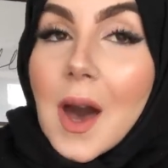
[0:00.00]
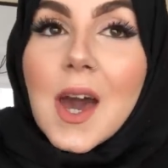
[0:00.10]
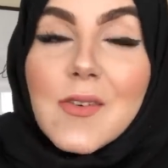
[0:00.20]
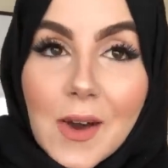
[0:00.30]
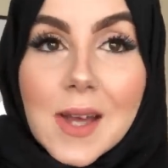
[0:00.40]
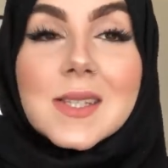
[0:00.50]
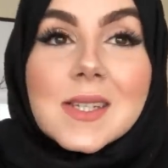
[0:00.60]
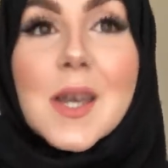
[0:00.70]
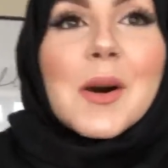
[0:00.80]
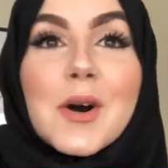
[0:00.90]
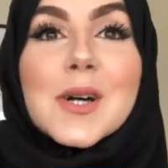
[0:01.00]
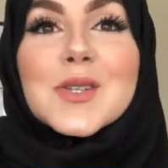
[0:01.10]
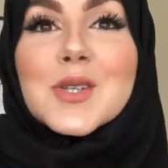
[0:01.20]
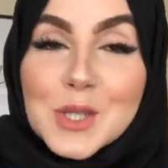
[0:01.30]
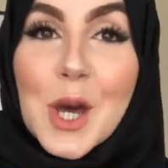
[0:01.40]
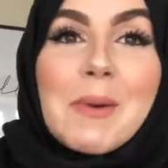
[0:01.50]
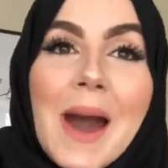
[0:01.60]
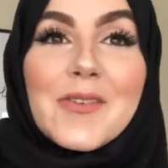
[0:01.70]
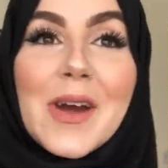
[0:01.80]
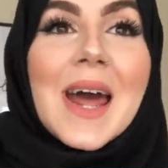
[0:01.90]
I fancy Starbucks so
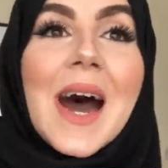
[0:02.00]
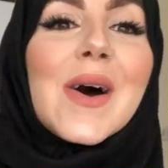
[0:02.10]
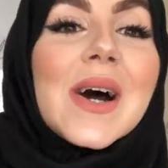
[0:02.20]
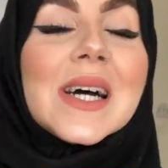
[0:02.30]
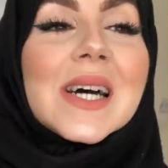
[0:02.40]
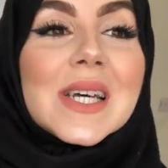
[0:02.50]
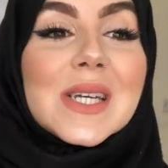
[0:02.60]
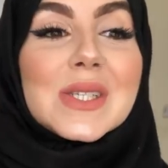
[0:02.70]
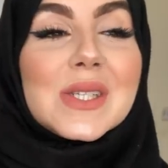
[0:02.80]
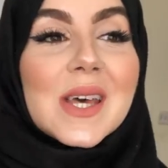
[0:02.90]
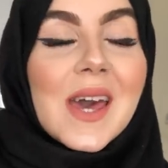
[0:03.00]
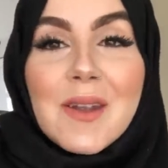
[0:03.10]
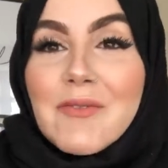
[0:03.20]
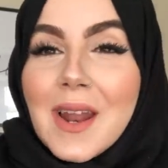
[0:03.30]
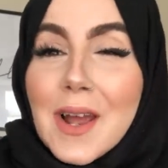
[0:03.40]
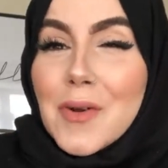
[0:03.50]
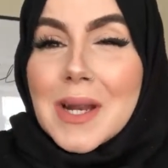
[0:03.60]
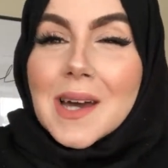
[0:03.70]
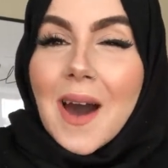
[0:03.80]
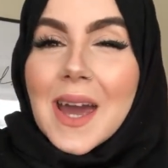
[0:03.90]
bad right now. And I'm feeling like
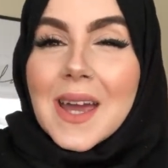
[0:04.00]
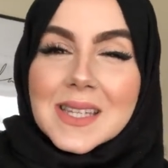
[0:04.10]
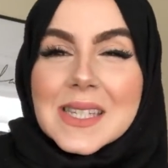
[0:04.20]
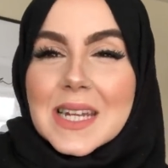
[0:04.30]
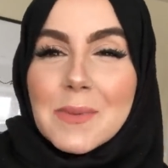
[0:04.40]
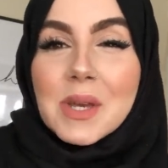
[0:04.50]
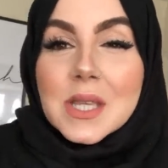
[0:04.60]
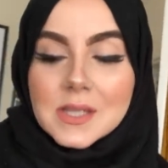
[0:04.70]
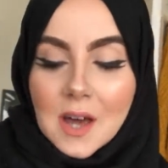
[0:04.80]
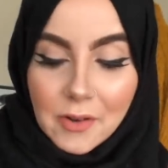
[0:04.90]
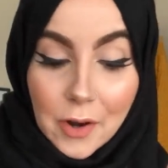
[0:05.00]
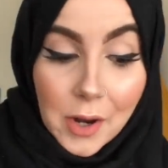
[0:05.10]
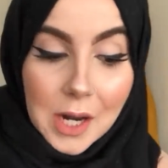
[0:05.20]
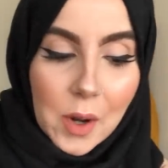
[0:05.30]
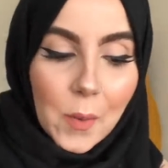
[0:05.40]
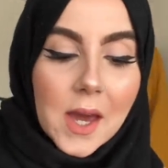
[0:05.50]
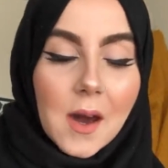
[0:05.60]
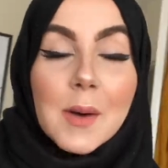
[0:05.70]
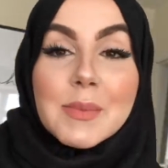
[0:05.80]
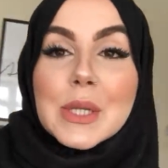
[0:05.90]
really tired and sleepy and stuff and I really wanna wake up.